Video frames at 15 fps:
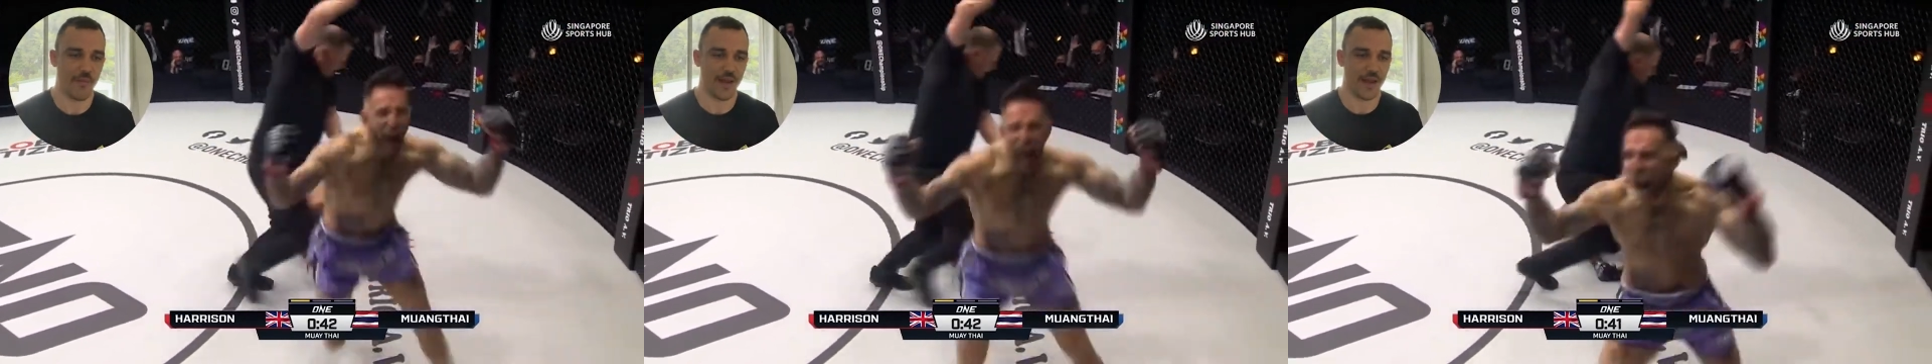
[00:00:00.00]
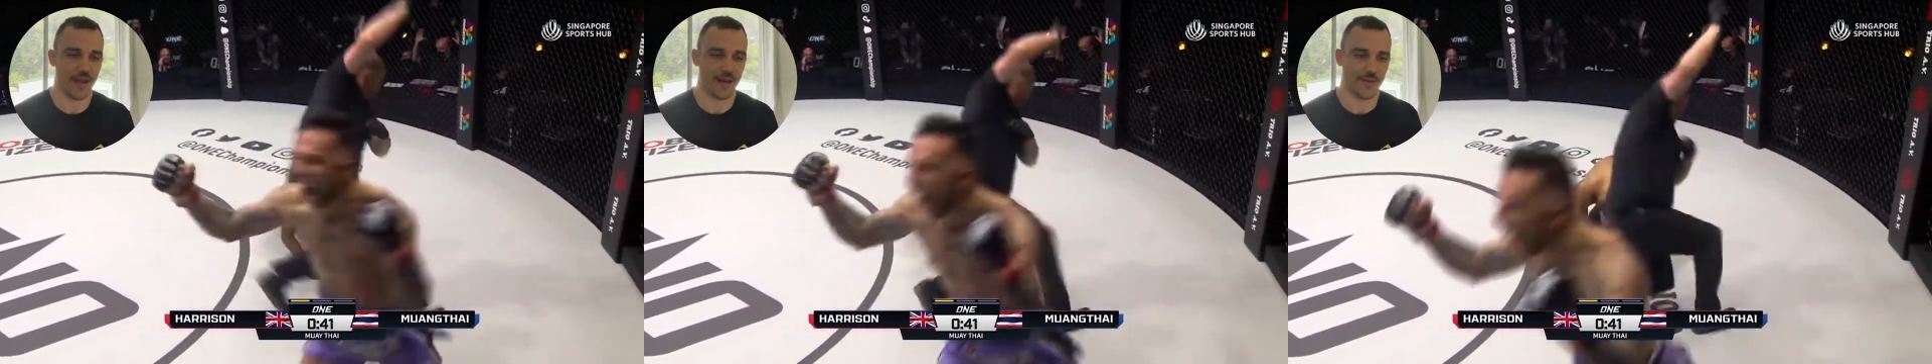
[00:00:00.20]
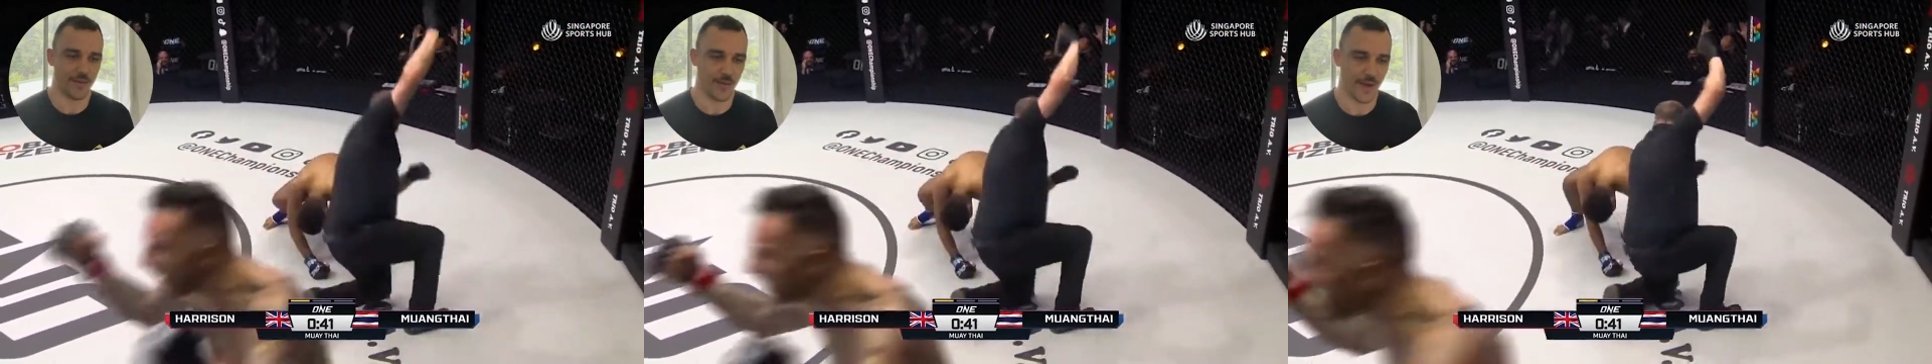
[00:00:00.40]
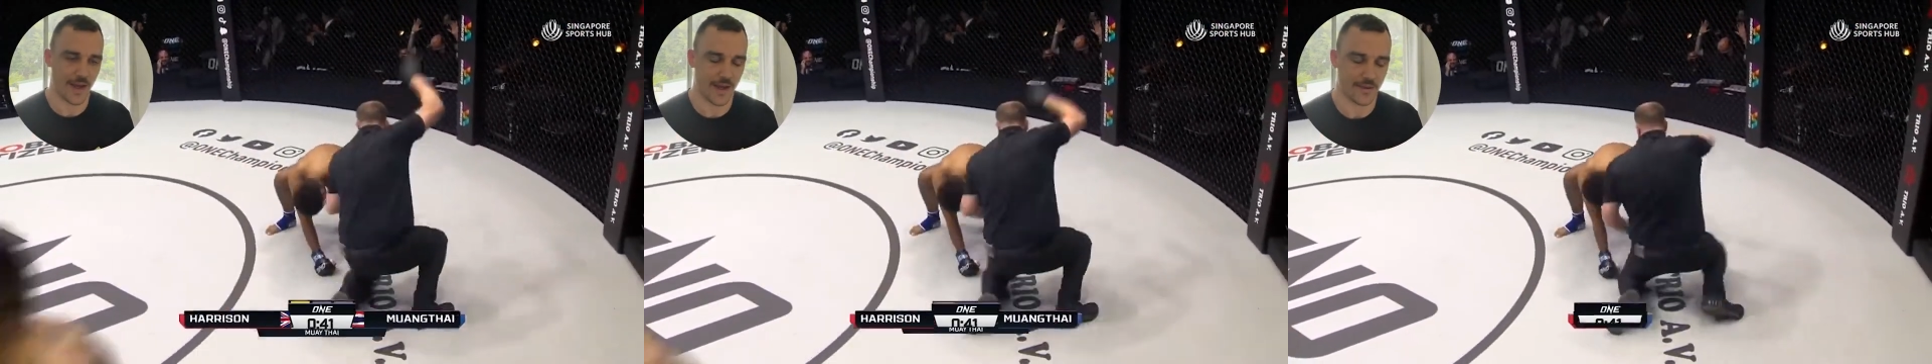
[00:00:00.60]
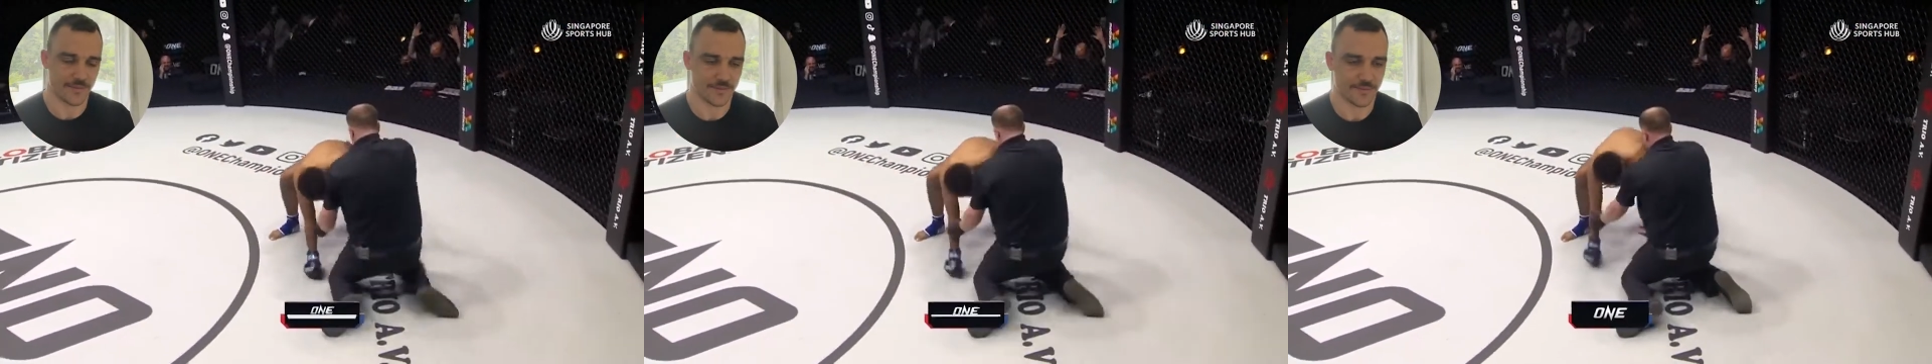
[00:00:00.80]
man,
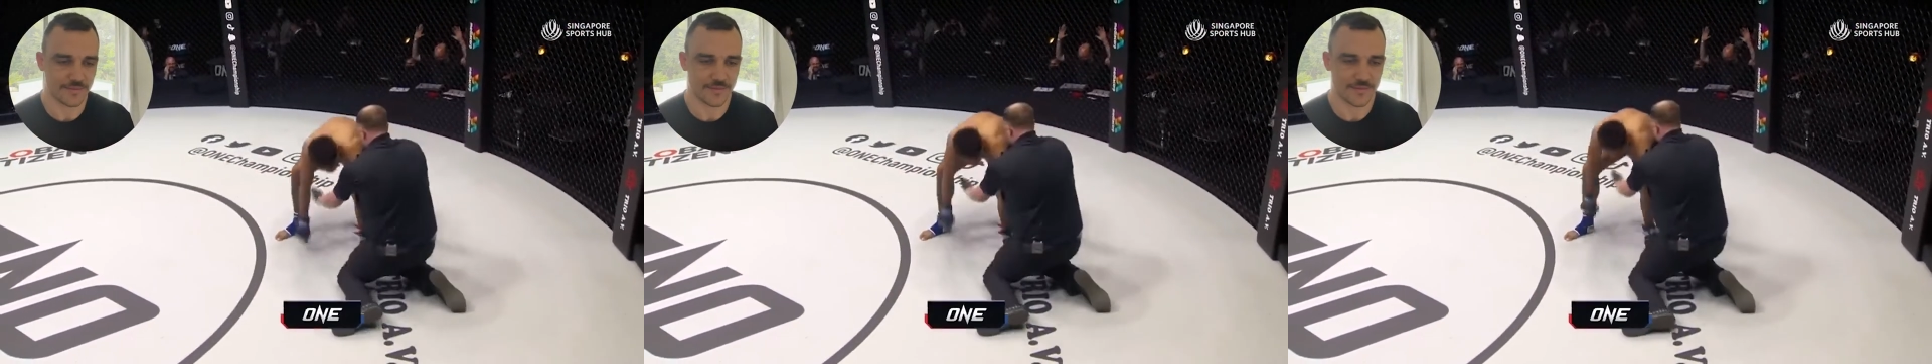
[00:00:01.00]
wow.